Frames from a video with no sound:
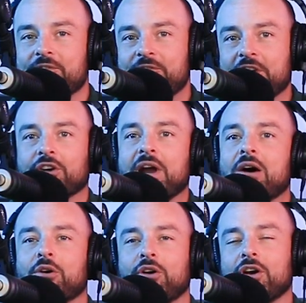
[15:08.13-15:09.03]
figure
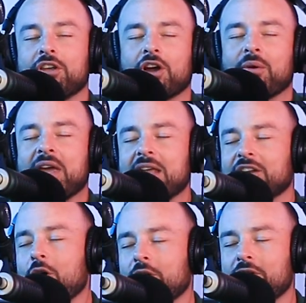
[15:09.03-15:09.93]
out or, you know, hit
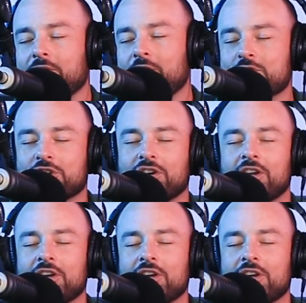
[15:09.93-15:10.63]
going in the future.